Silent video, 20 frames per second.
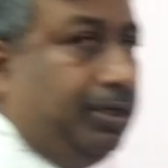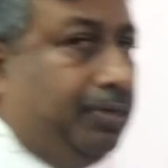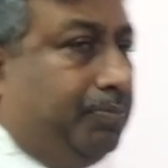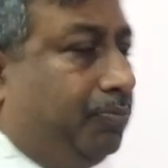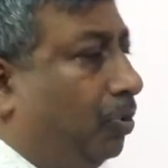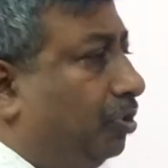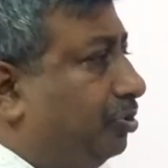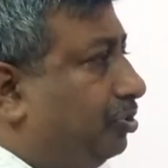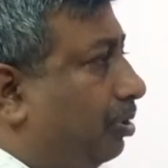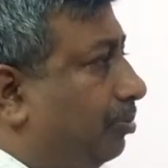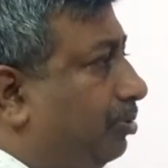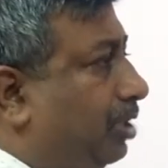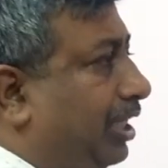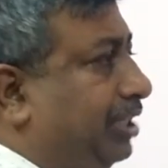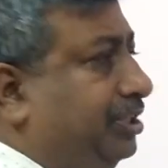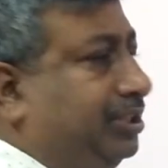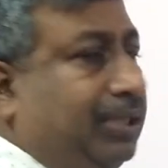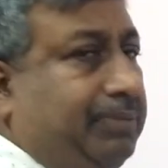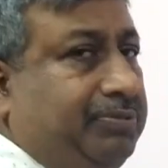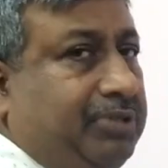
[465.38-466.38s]
Most of the
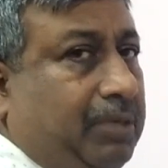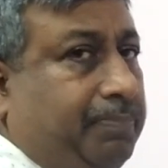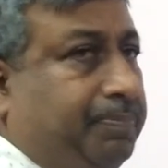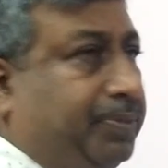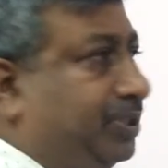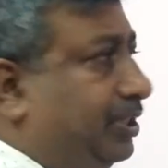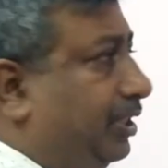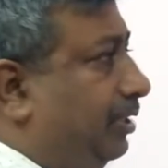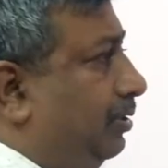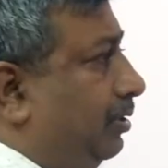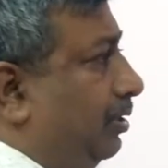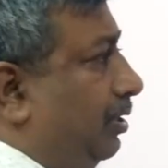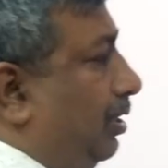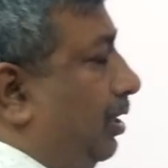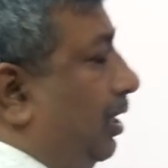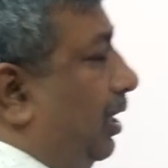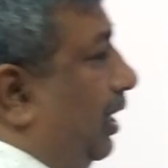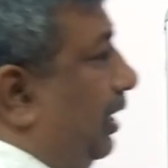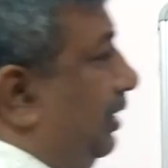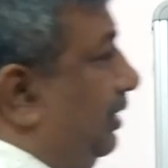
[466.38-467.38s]
enzymes are present,
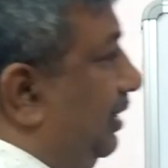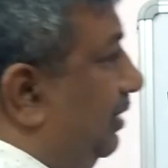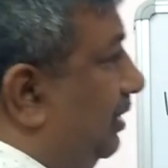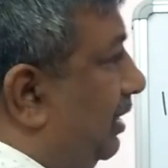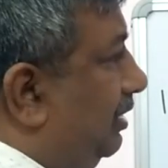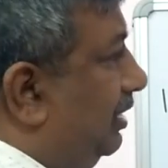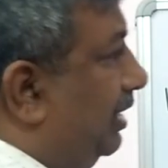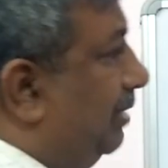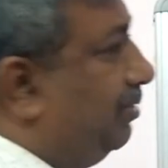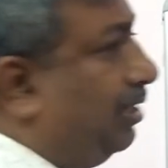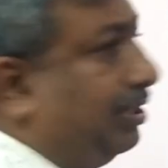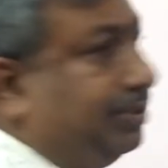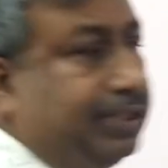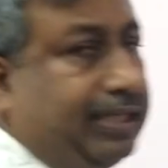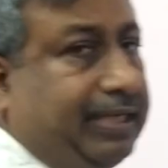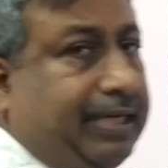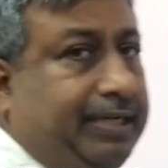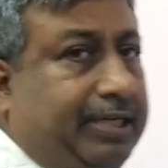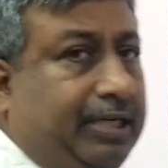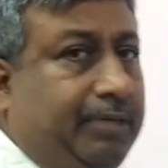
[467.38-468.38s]
and these enzymes are
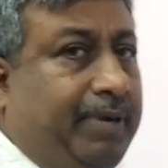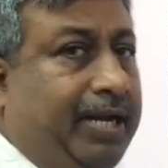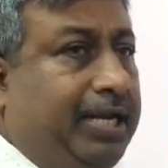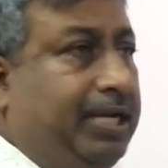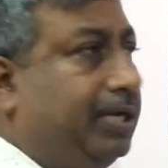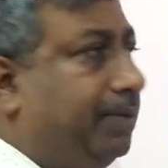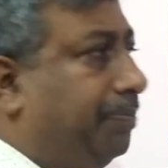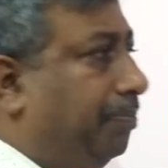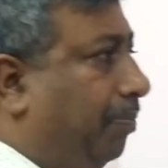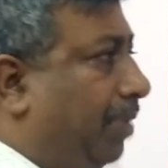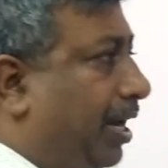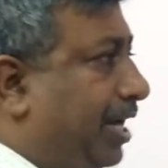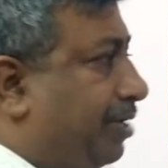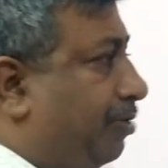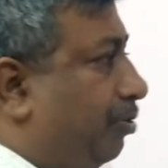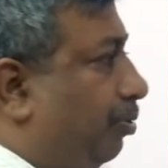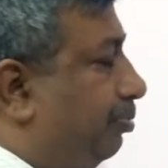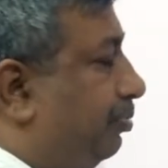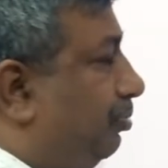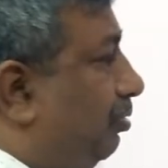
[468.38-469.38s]
secreted by
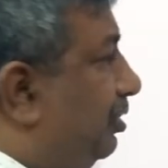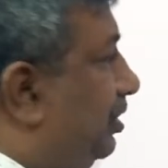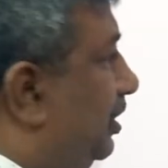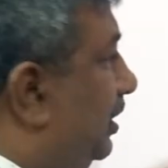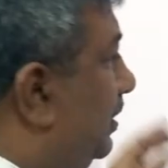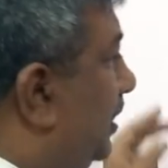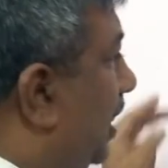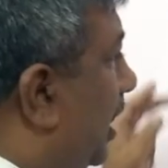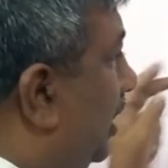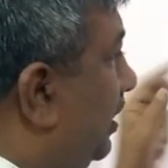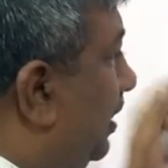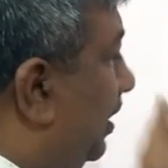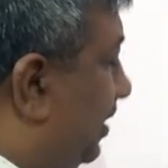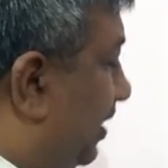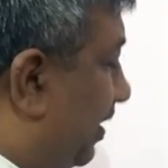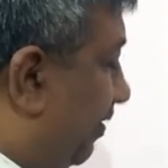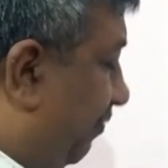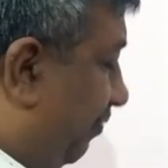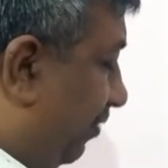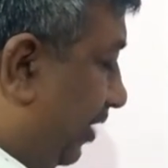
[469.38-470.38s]
microbes. So these are the
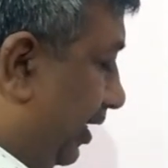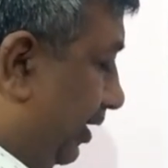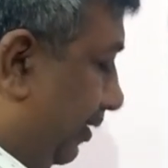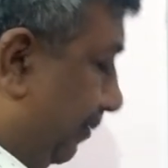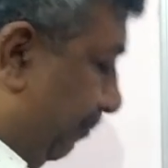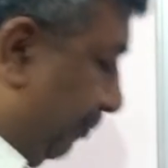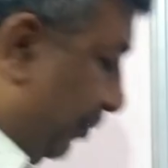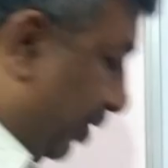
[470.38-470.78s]
different